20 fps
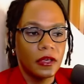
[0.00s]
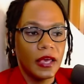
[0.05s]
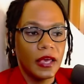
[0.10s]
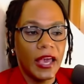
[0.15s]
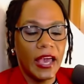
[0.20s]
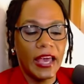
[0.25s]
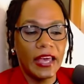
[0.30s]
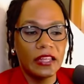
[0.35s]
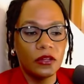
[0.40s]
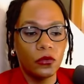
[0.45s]

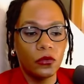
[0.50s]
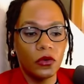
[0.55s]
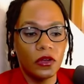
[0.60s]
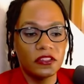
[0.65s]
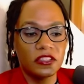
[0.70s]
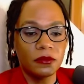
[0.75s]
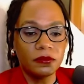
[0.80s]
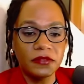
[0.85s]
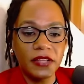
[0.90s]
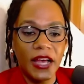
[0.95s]
And
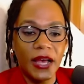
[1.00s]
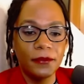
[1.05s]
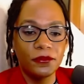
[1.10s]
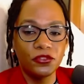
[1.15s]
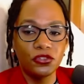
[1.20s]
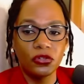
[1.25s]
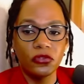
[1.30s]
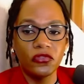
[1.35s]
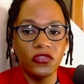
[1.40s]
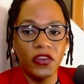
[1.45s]
sometimes
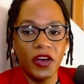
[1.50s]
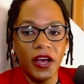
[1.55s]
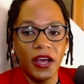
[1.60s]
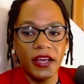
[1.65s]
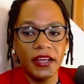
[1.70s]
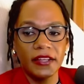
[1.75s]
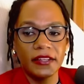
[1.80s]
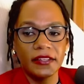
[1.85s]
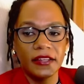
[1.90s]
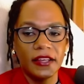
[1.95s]
you'll
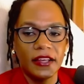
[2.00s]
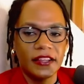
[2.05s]
find